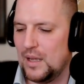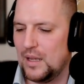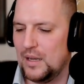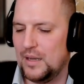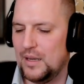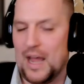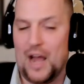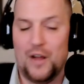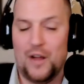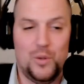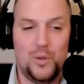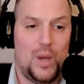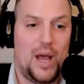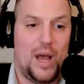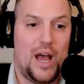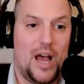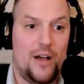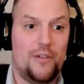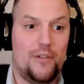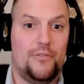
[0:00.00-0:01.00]
Now you
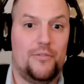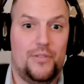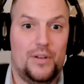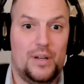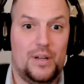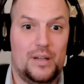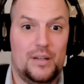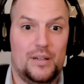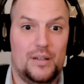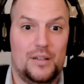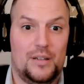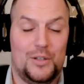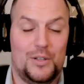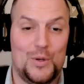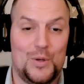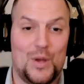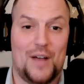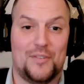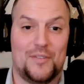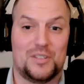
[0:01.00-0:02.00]
have
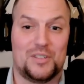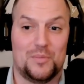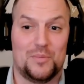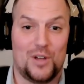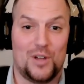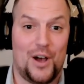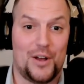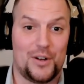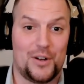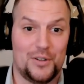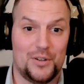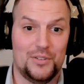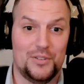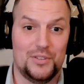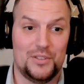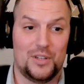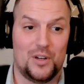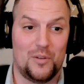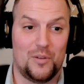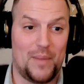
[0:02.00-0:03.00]
you have some
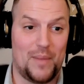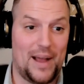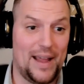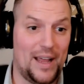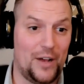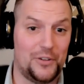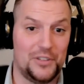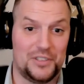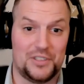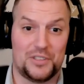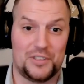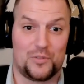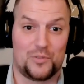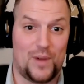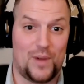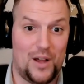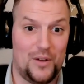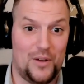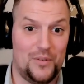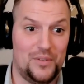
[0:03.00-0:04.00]
daughters. You know, my yeah. eldest is
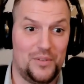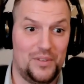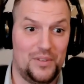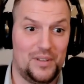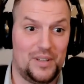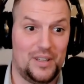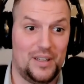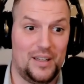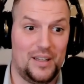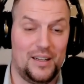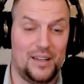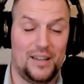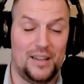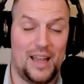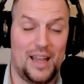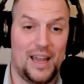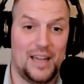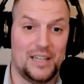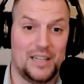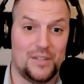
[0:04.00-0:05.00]
around the
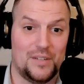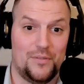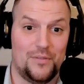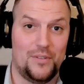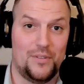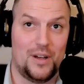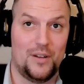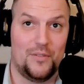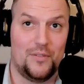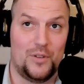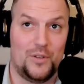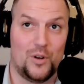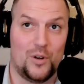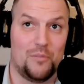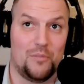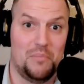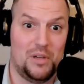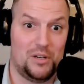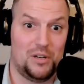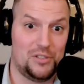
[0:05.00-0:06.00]
age of of your
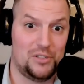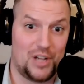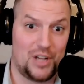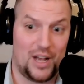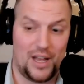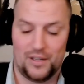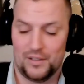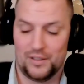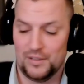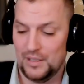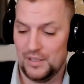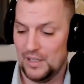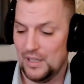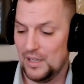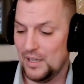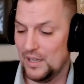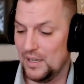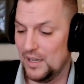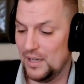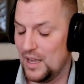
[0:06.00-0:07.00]
middle child. Yeah.